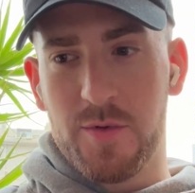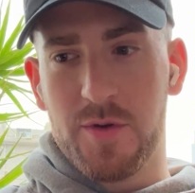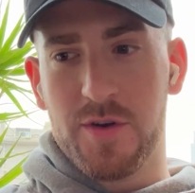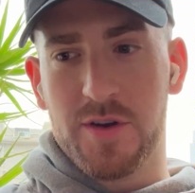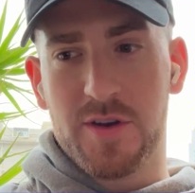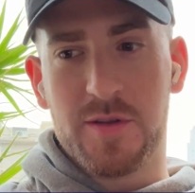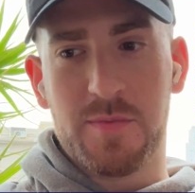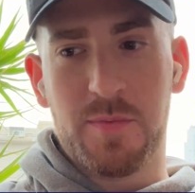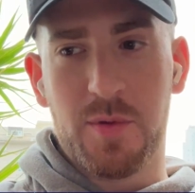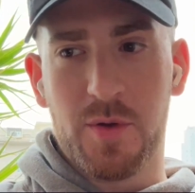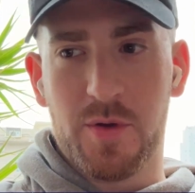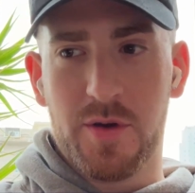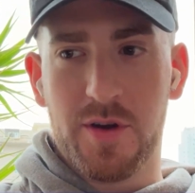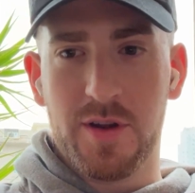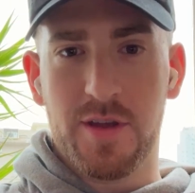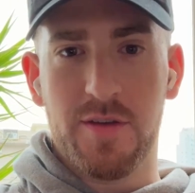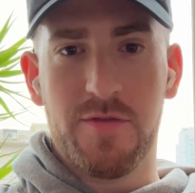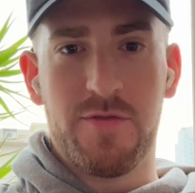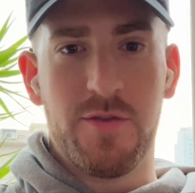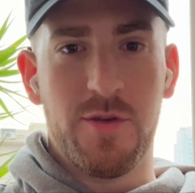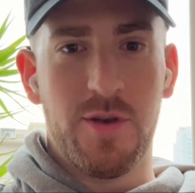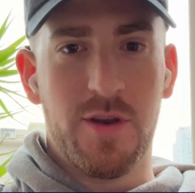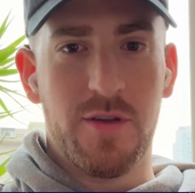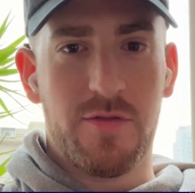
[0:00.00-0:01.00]
We're exploring
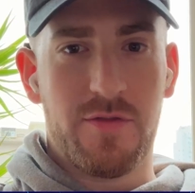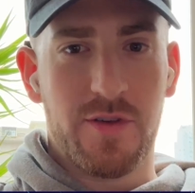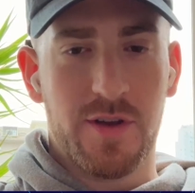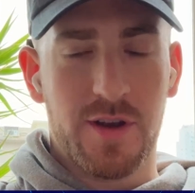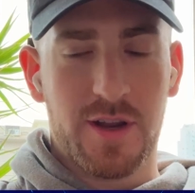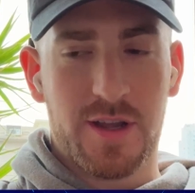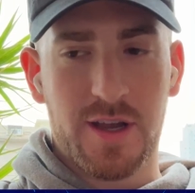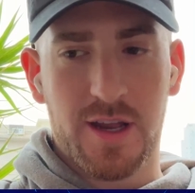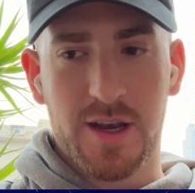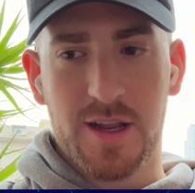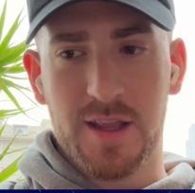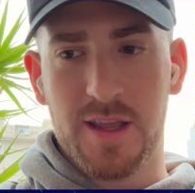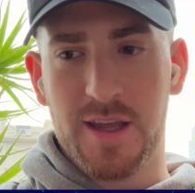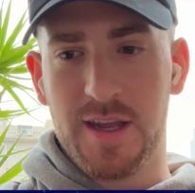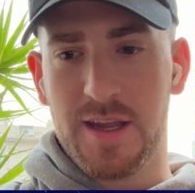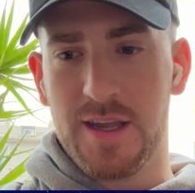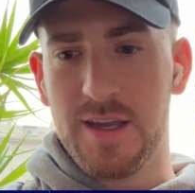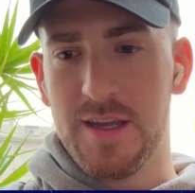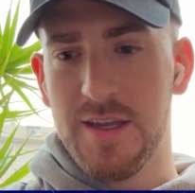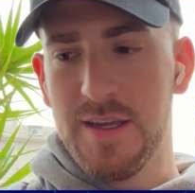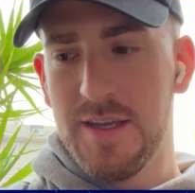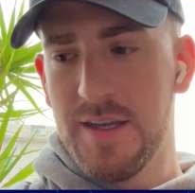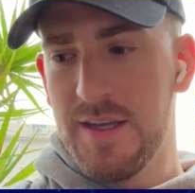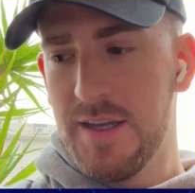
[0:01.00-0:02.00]
a few different kind of
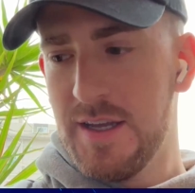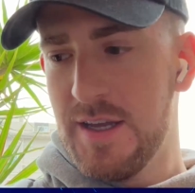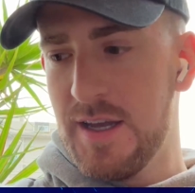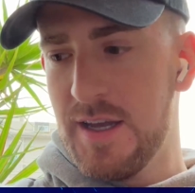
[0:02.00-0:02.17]
like